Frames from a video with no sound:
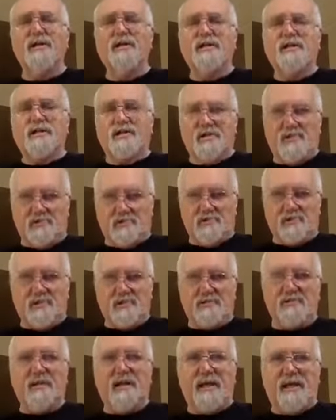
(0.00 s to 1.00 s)
use
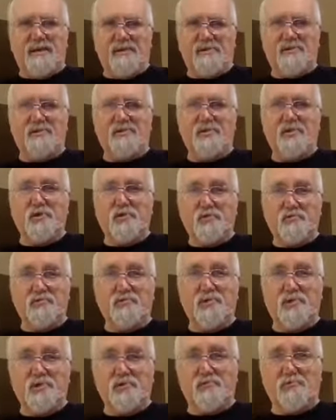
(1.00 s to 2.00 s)
it as a true
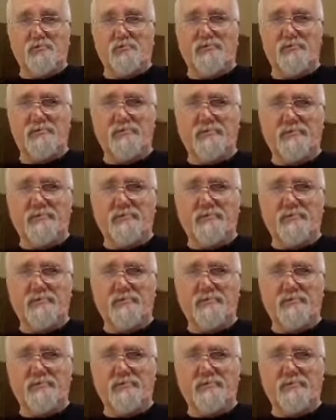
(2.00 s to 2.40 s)
tool.